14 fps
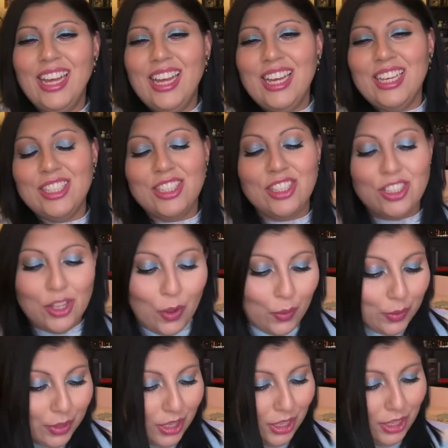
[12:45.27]
It's so
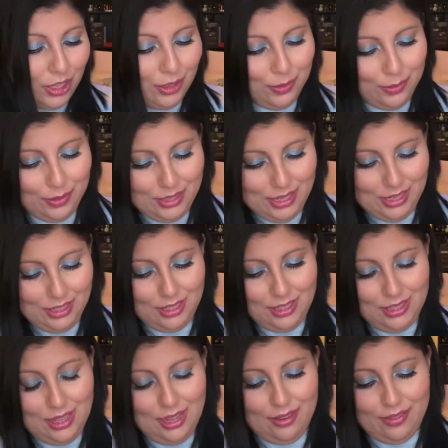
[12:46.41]
cute. I just
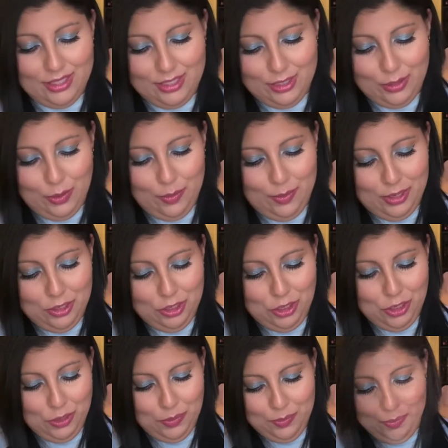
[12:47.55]
love it so much.
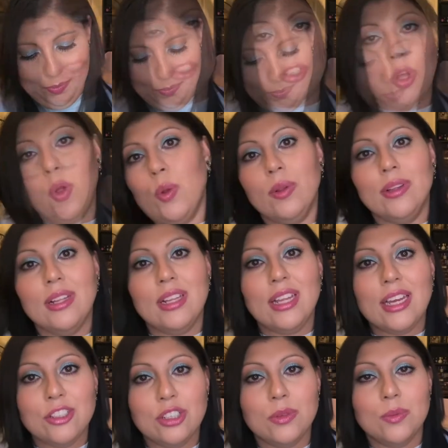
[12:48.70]
This whole
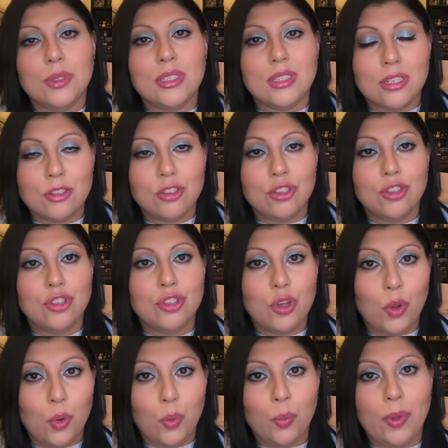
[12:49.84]
collection was done so
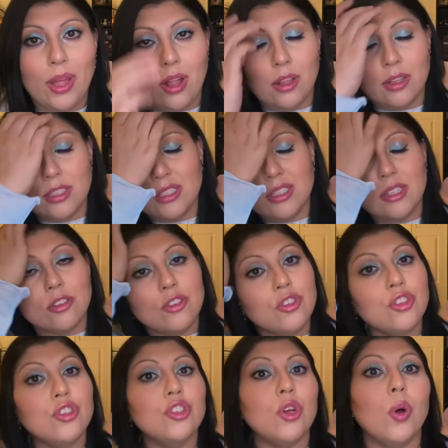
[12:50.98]
well. It's done
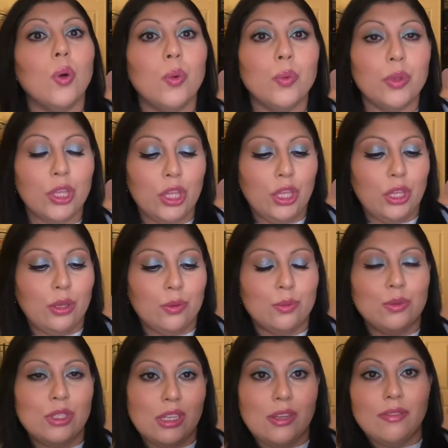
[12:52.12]
so
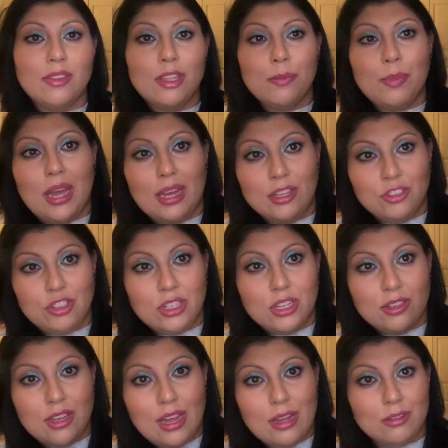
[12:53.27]
cute. Even the packaging
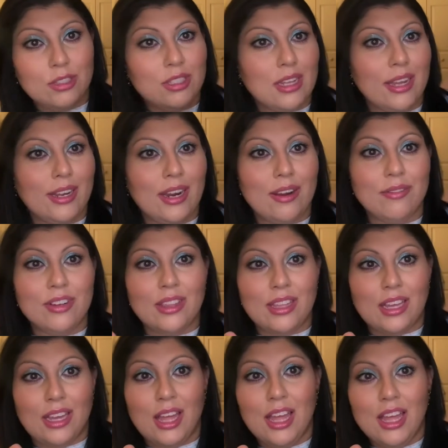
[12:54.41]
on the outside,
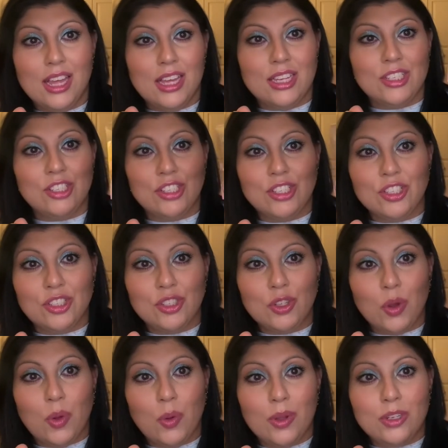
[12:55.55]
everything. It's just
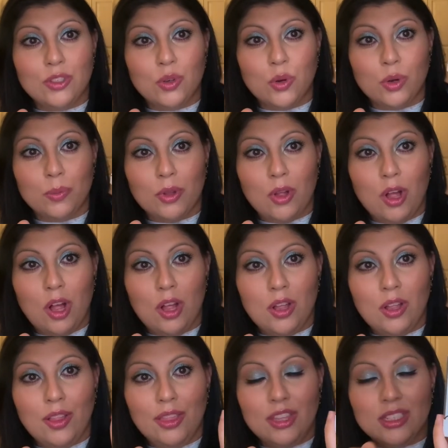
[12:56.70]
so adorable.
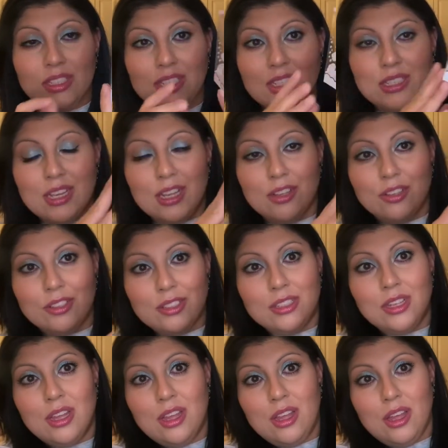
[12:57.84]
All the details
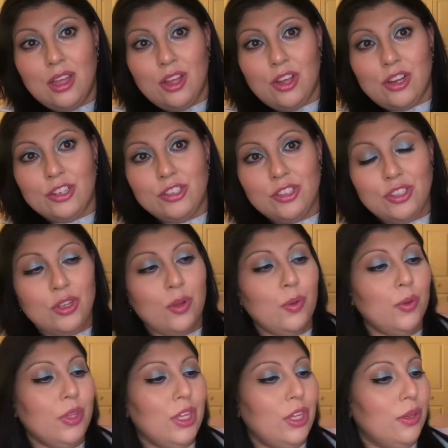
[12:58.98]
are so
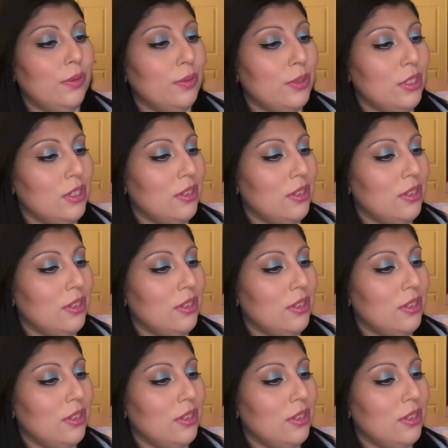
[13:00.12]
cute.